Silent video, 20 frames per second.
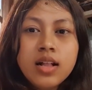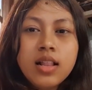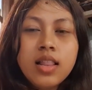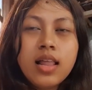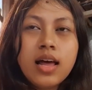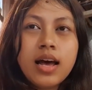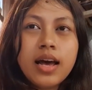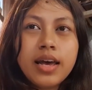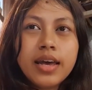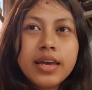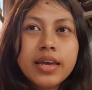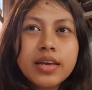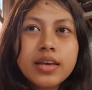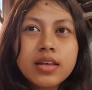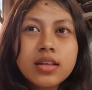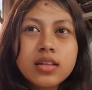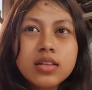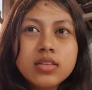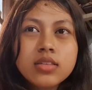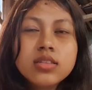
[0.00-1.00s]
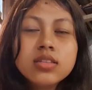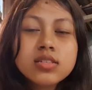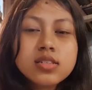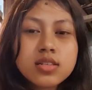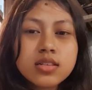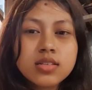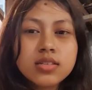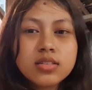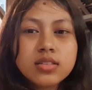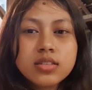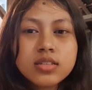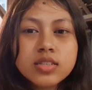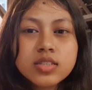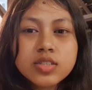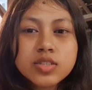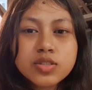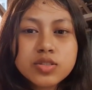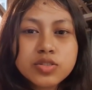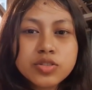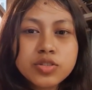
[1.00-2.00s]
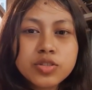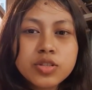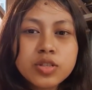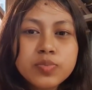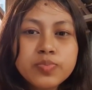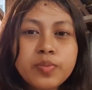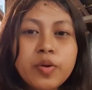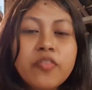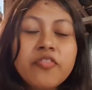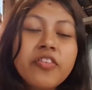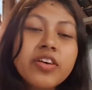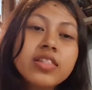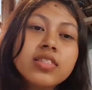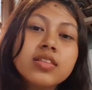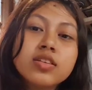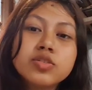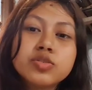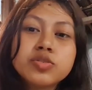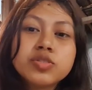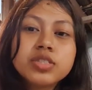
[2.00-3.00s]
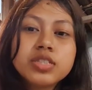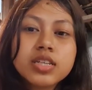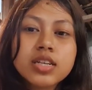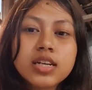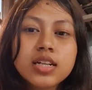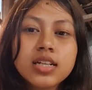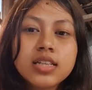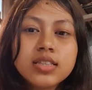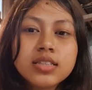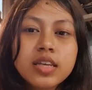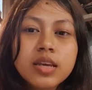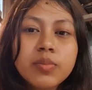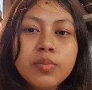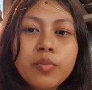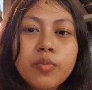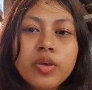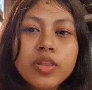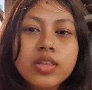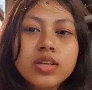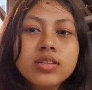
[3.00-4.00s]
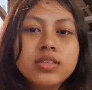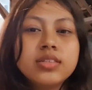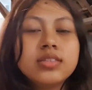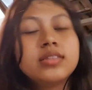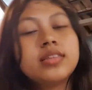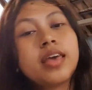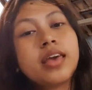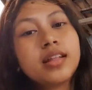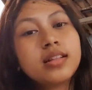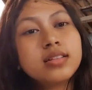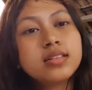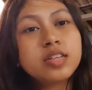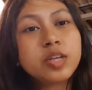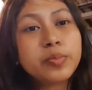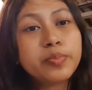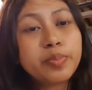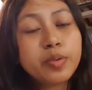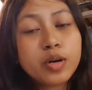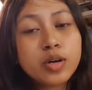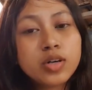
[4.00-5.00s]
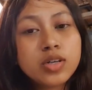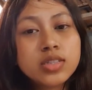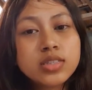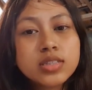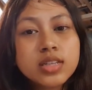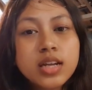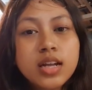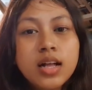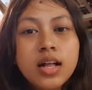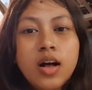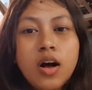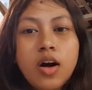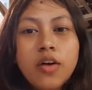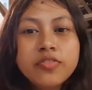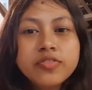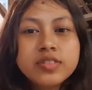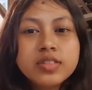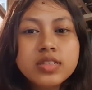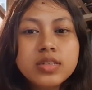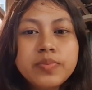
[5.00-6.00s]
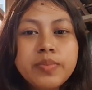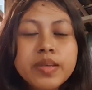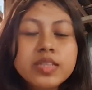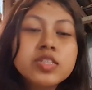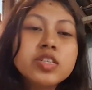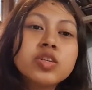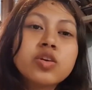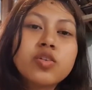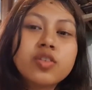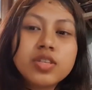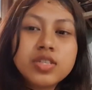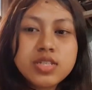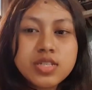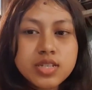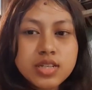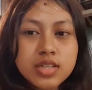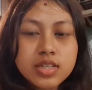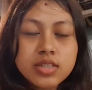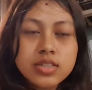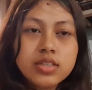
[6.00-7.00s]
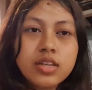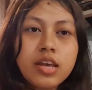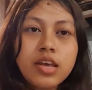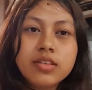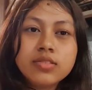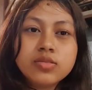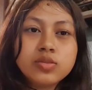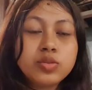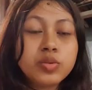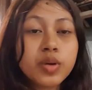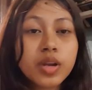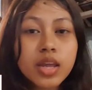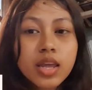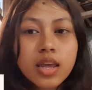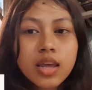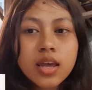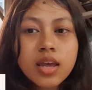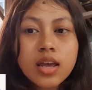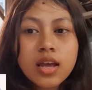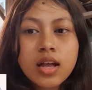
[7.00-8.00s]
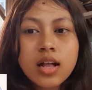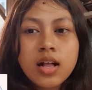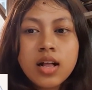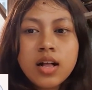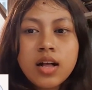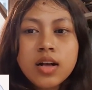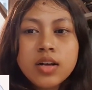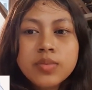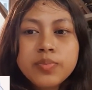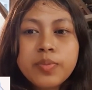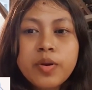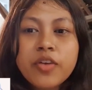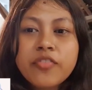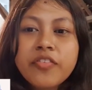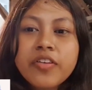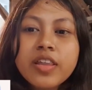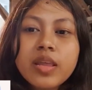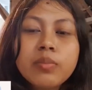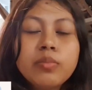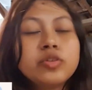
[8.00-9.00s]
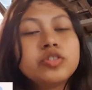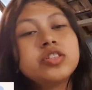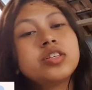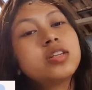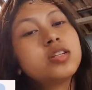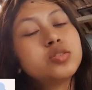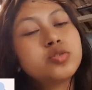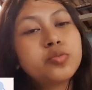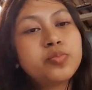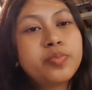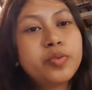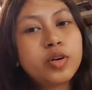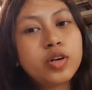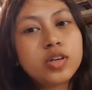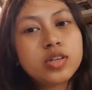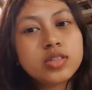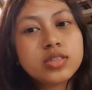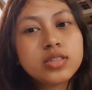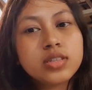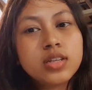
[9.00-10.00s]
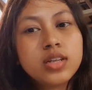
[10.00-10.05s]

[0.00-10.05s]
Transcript: Like the nurse should provide the surgical team with a detailed report of the patient condition. And three, provide emotional support.